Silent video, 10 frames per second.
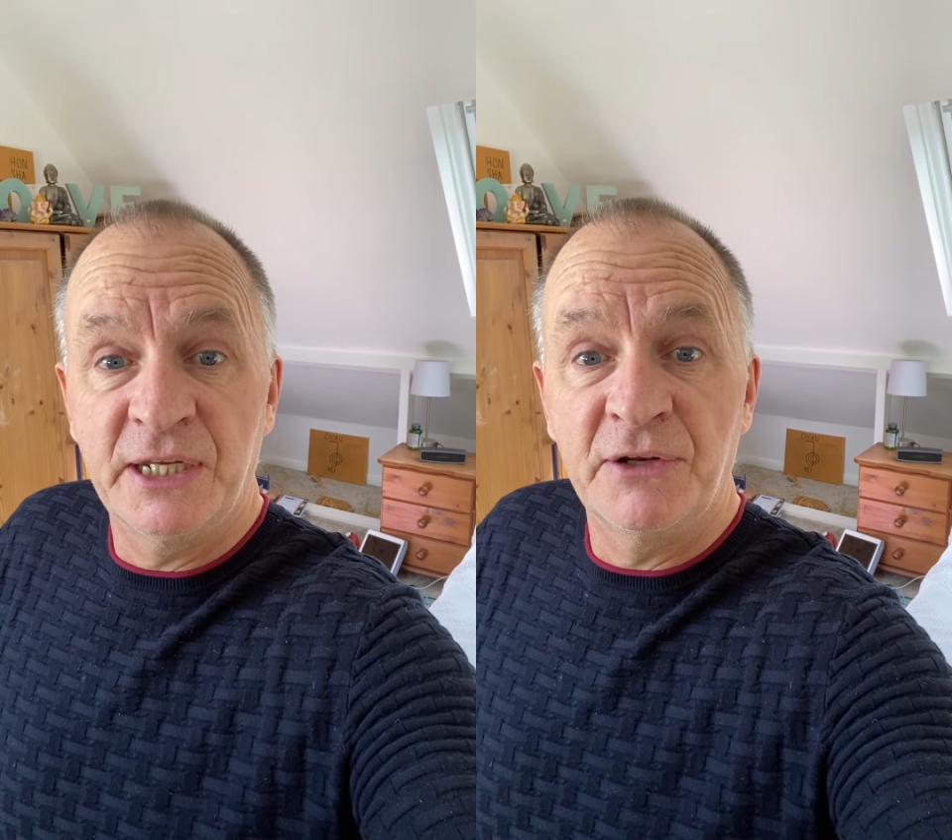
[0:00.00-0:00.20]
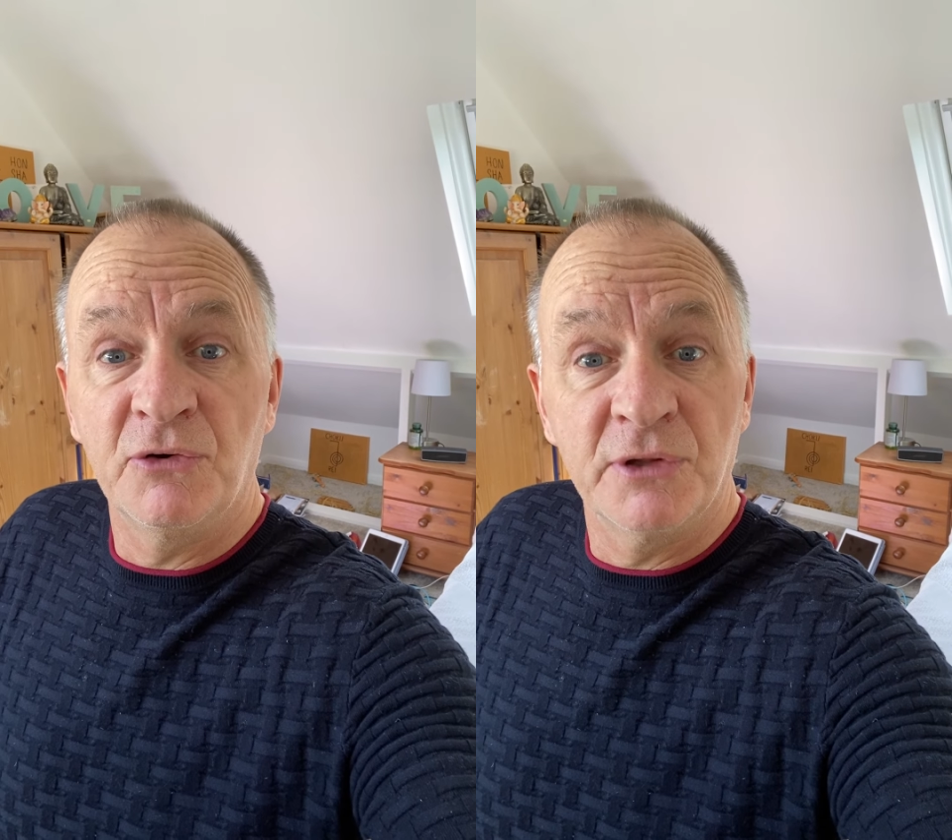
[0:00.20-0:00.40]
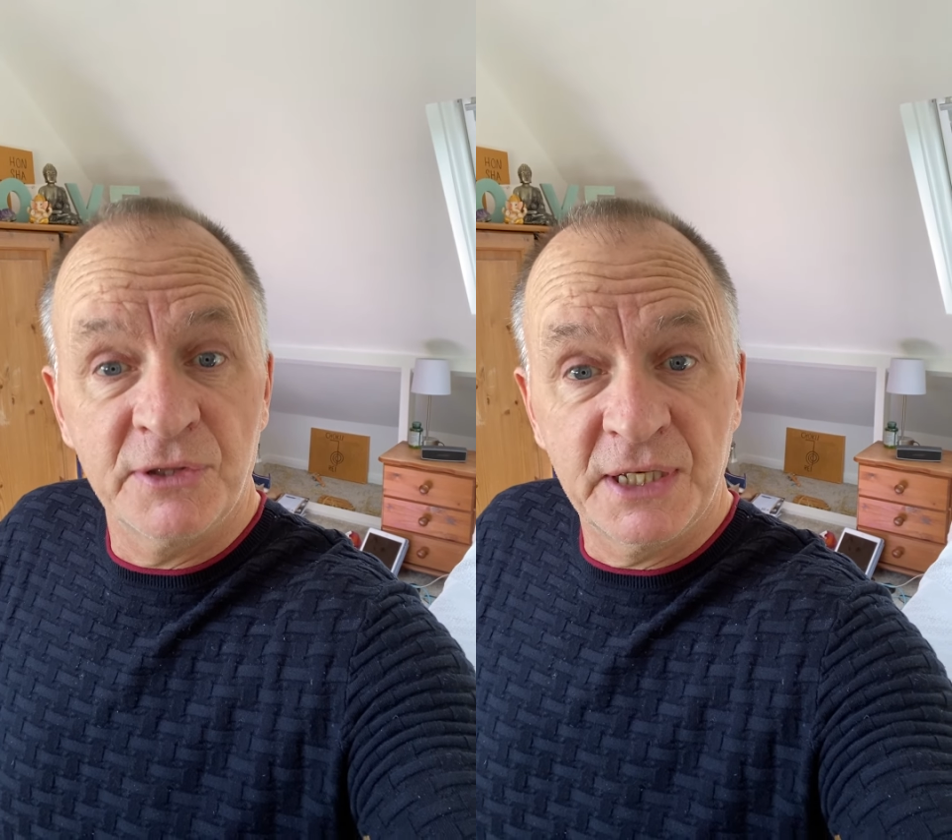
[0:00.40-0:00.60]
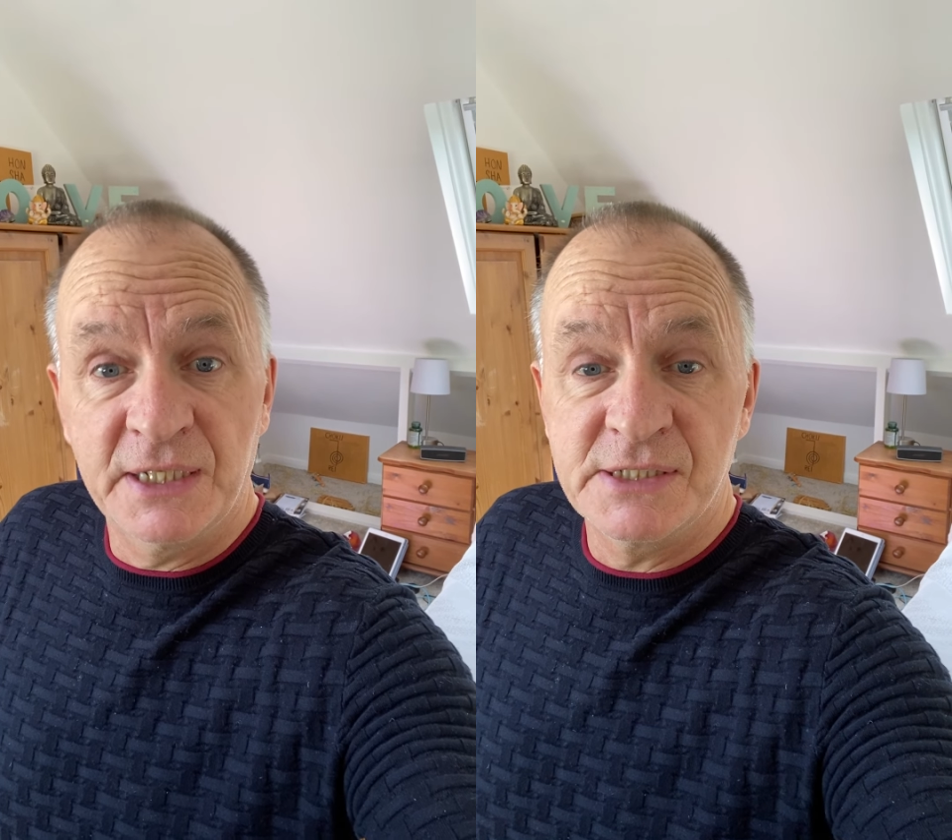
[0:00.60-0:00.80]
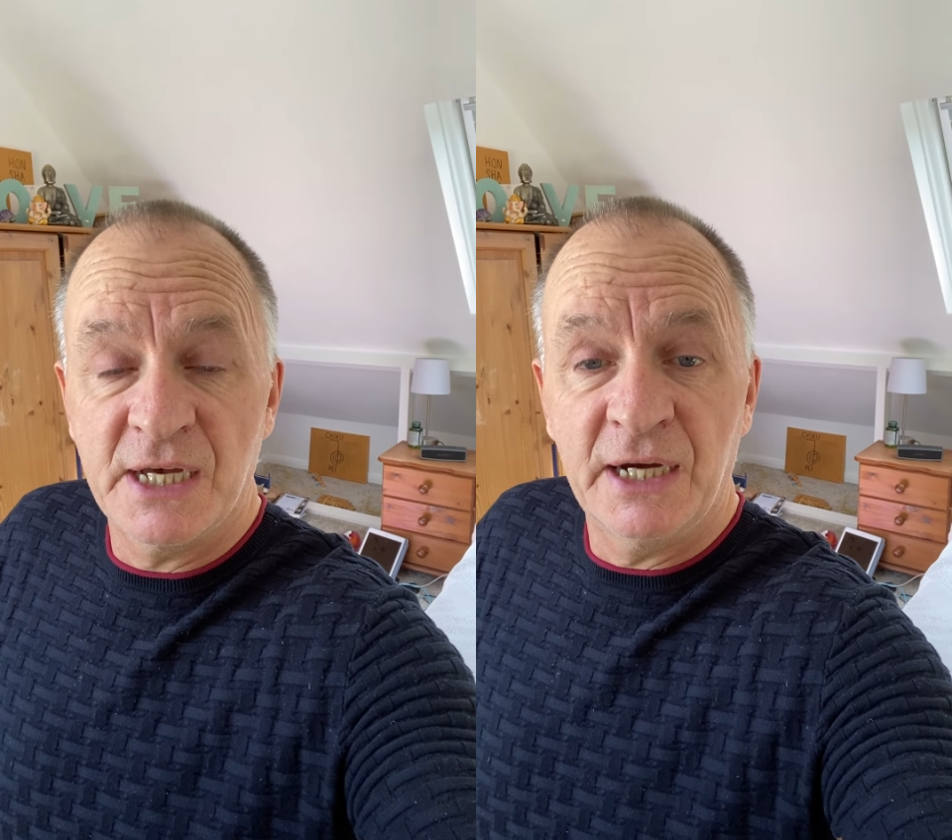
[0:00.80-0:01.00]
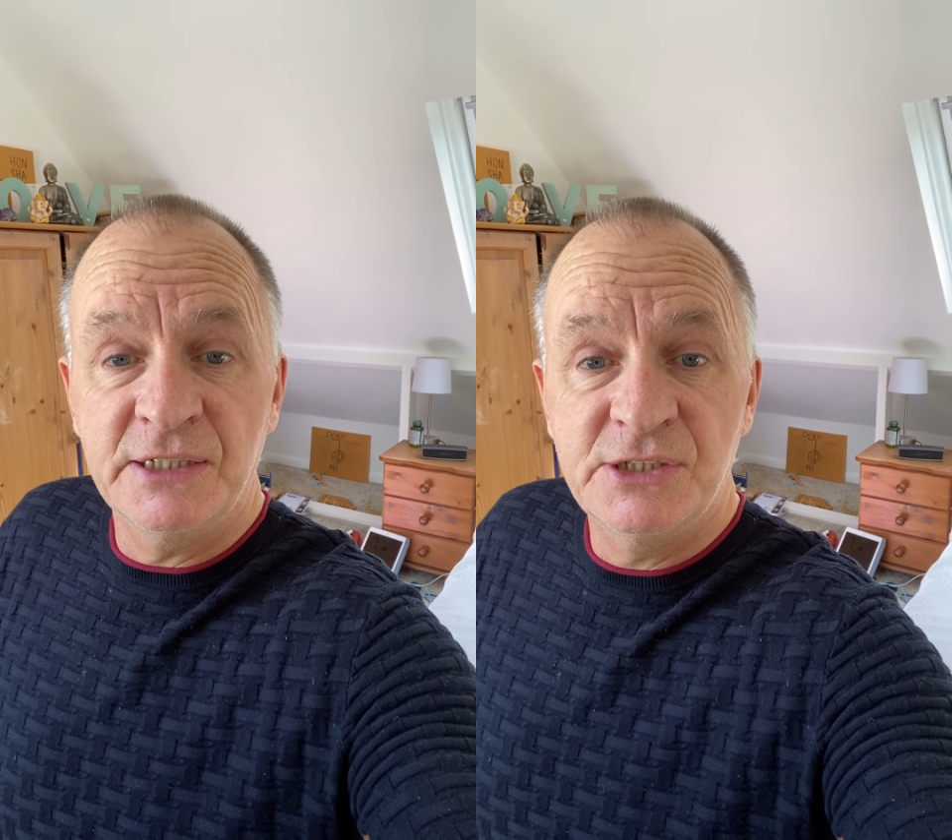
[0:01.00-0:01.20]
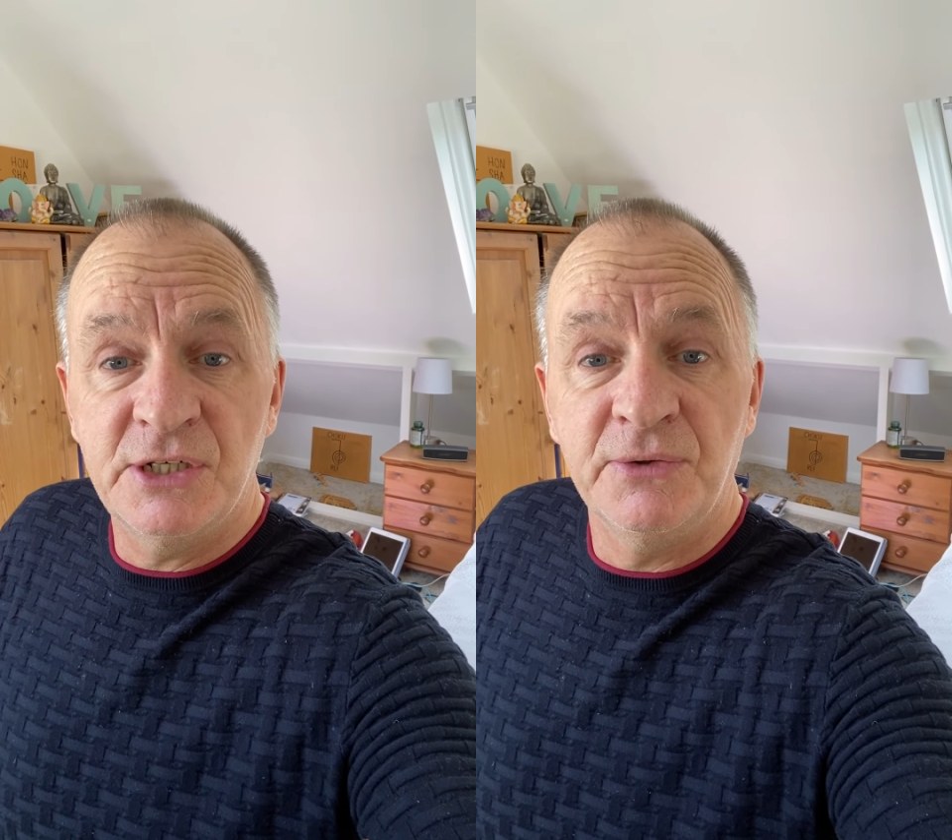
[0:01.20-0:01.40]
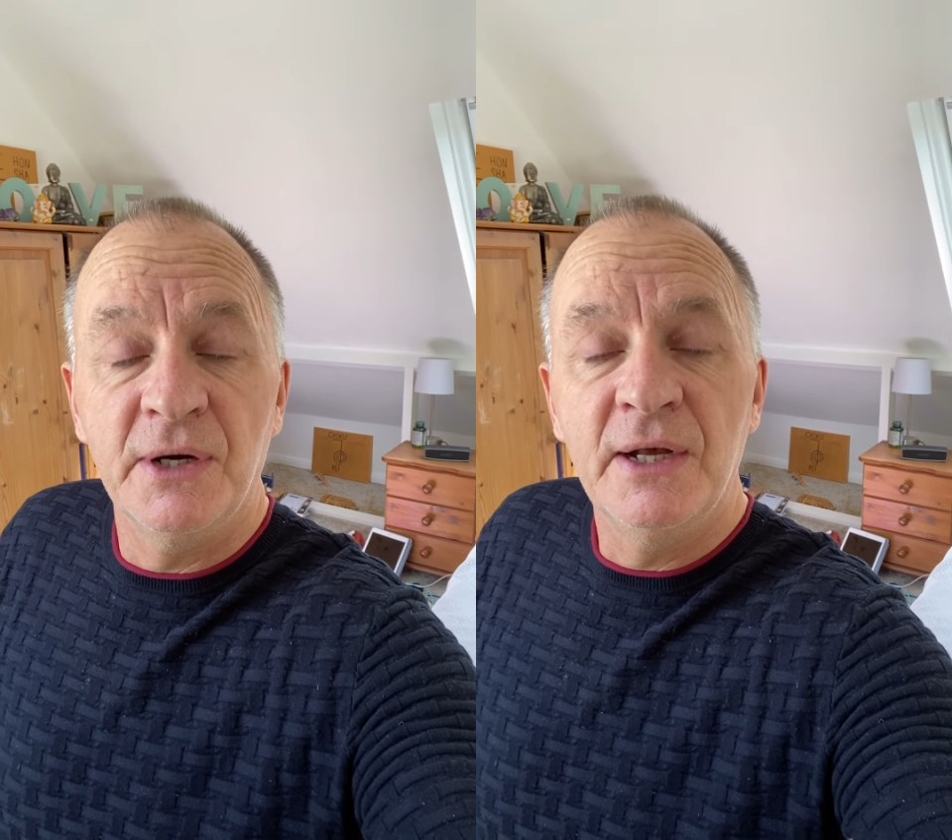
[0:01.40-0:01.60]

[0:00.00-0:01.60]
in all the things that I do.